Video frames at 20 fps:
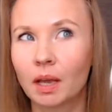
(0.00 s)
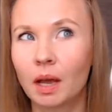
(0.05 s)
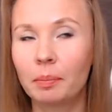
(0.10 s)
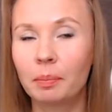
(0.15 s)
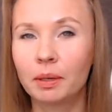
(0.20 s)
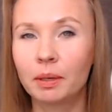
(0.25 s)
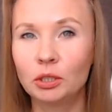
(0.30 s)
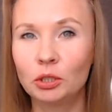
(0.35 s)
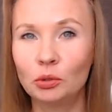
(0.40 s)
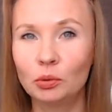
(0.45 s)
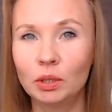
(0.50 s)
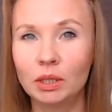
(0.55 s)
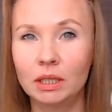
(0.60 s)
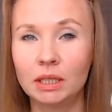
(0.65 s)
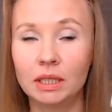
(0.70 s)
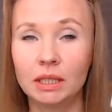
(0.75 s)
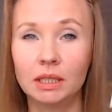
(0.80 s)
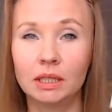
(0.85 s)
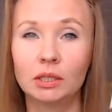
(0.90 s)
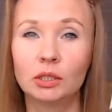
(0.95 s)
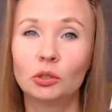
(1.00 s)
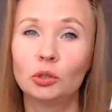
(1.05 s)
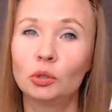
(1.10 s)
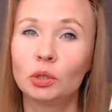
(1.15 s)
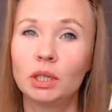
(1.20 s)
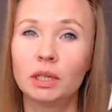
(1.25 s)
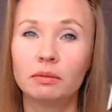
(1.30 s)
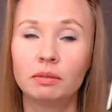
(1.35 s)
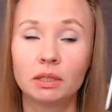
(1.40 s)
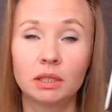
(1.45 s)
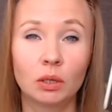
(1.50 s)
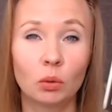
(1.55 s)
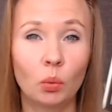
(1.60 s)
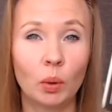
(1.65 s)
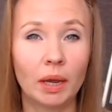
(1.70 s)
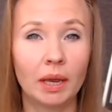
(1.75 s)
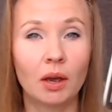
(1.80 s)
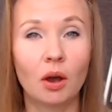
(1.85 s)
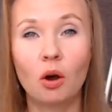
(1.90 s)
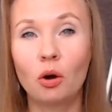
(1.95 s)
opportunity to give it
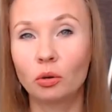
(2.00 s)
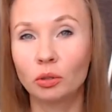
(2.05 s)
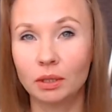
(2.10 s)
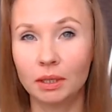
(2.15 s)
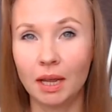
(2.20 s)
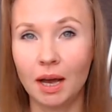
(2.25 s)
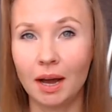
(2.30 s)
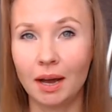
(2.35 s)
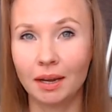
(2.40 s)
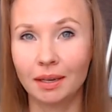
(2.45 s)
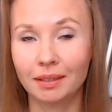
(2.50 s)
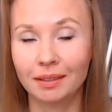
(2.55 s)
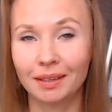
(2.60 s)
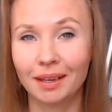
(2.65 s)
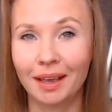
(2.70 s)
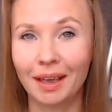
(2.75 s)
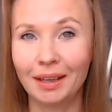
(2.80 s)
away online